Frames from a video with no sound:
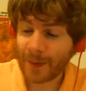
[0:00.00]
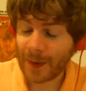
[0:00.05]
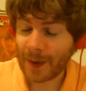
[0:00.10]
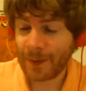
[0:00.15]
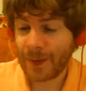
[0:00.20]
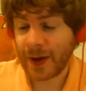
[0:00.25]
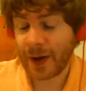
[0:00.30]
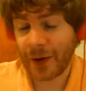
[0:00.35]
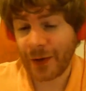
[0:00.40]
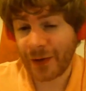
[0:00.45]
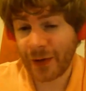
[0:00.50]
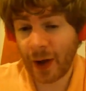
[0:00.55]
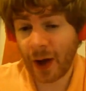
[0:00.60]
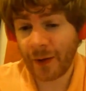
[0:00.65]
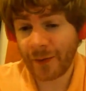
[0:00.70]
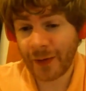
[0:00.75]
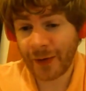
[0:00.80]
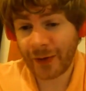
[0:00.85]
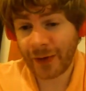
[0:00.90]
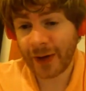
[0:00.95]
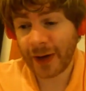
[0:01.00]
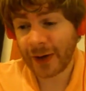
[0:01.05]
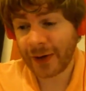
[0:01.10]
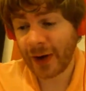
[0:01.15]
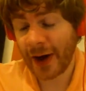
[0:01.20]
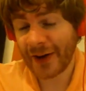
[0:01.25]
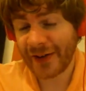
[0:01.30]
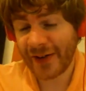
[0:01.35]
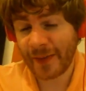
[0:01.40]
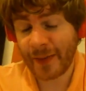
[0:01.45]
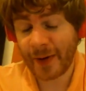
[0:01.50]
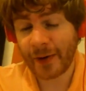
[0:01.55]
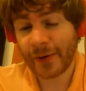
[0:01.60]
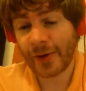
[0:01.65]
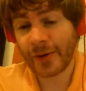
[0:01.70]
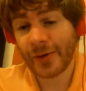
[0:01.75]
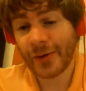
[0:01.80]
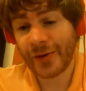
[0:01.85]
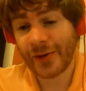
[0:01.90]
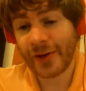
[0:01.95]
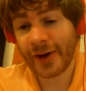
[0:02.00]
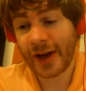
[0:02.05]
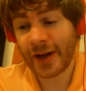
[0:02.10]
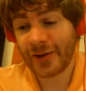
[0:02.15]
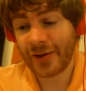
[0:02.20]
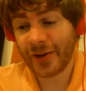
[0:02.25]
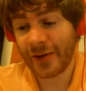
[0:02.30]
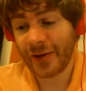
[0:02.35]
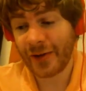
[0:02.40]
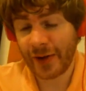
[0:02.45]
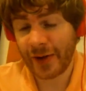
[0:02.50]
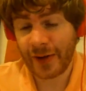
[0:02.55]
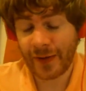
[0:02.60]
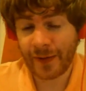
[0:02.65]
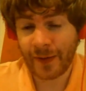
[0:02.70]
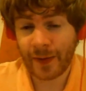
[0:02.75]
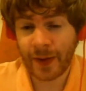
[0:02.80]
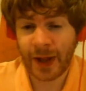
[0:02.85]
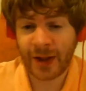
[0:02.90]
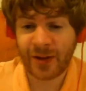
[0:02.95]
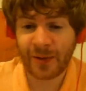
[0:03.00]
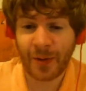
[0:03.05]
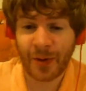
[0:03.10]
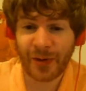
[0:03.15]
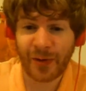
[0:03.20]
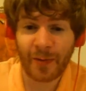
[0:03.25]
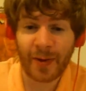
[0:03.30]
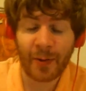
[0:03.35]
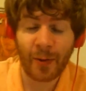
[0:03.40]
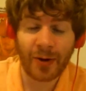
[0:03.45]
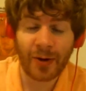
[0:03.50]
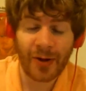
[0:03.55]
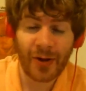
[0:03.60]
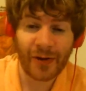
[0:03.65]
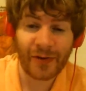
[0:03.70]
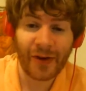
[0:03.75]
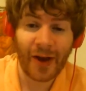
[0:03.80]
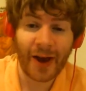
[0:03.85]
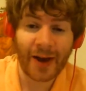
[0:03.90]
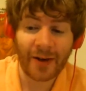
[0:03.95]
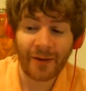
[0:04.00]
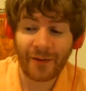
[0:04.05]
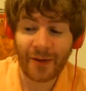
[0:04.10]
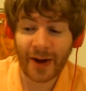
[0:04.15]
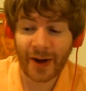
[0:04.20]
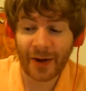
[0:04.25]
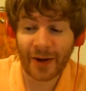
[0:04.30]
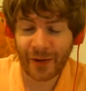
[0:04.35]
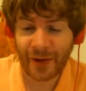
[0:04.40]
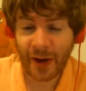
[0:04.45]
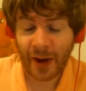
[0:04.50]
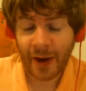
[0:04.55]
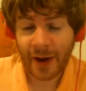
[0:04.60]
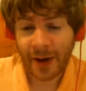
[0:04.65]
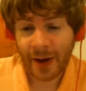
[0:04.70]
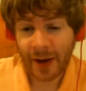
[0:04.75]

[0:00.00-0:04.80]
because obviously it talks about hallucinations, and it's supposed to be one of the side effects